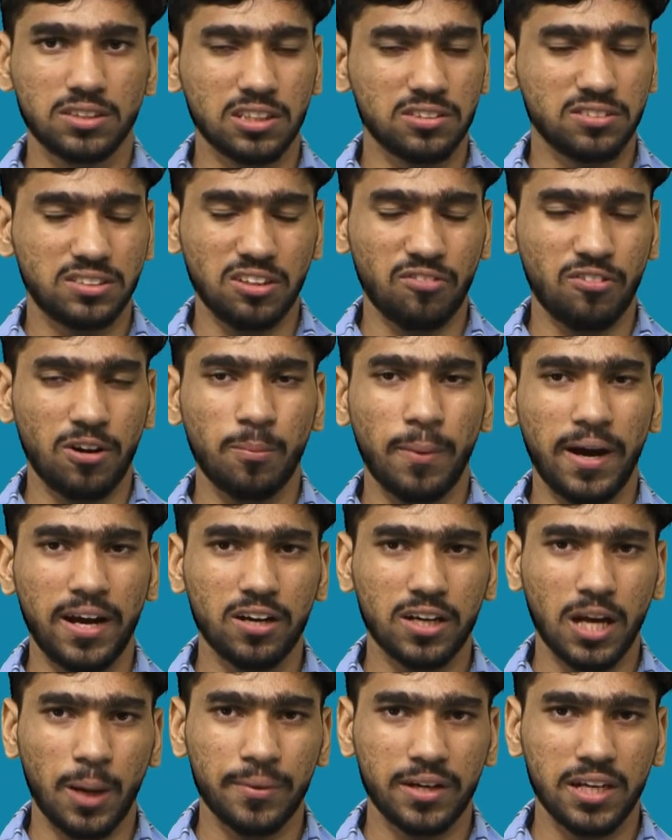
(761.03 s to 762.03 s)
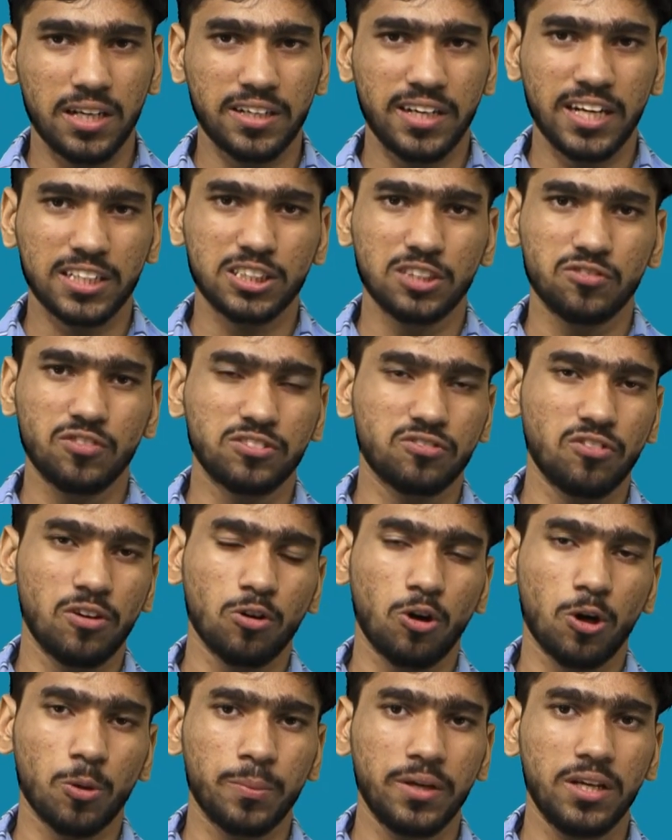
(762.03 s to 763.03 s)
several biochemical reactions which will
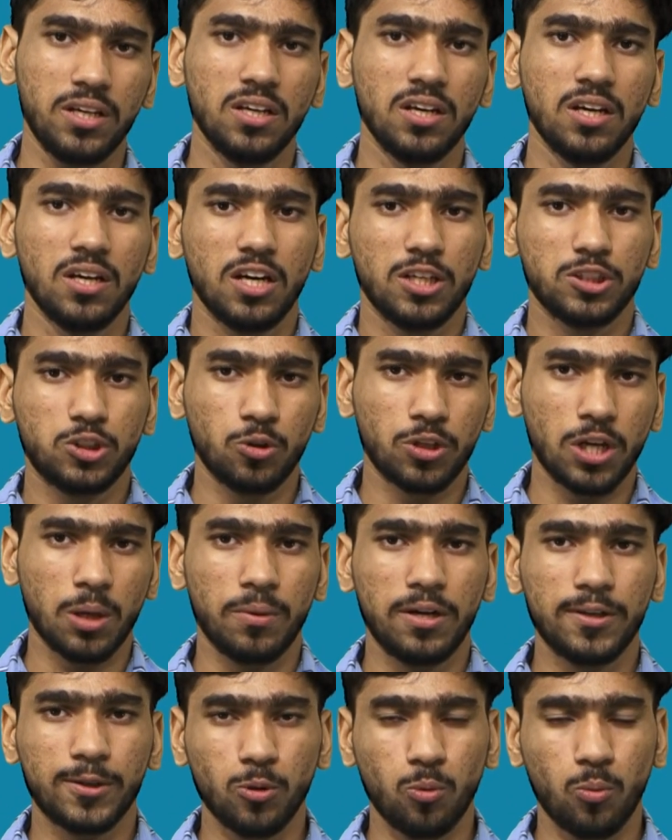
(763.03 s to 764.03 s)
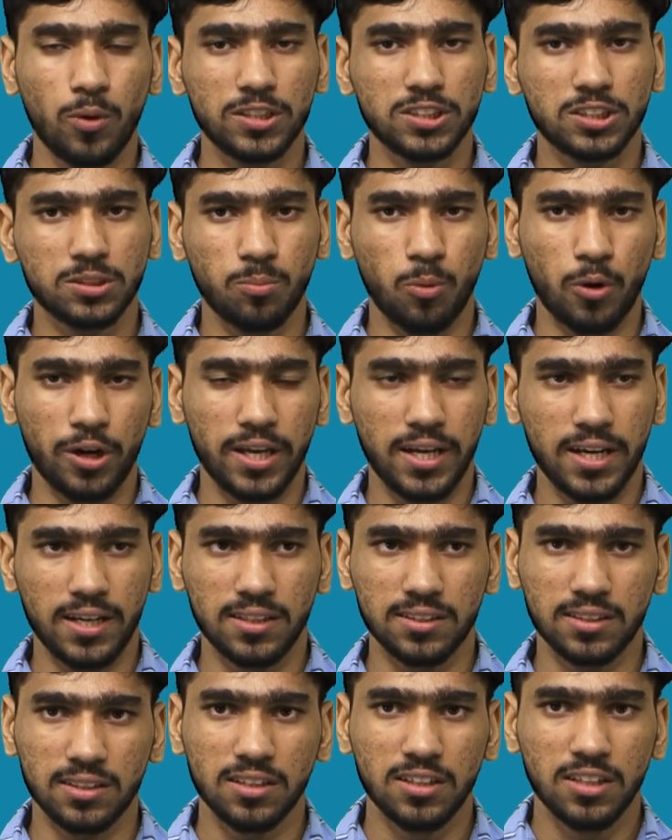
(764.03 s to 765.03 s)
not be suitable to one's body
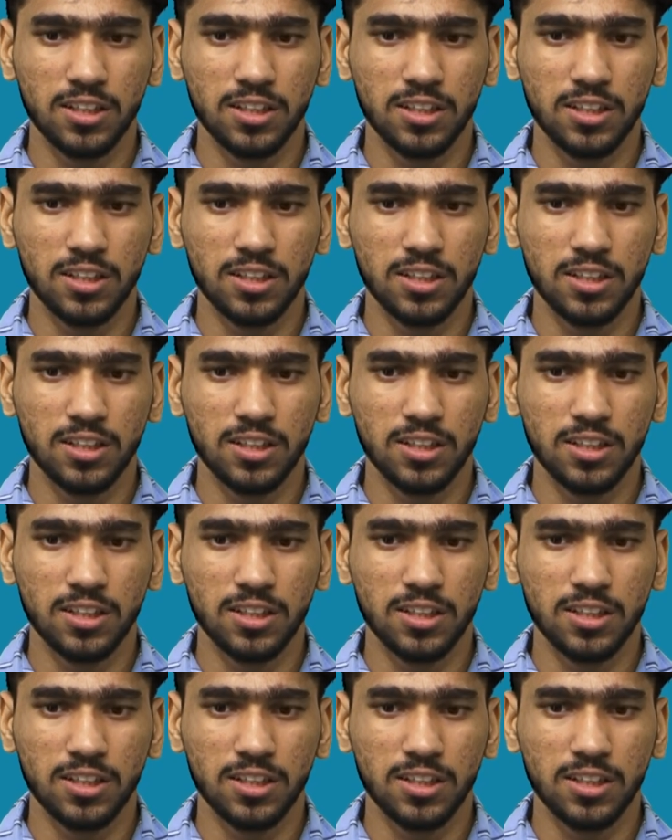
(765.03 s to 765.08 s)
health.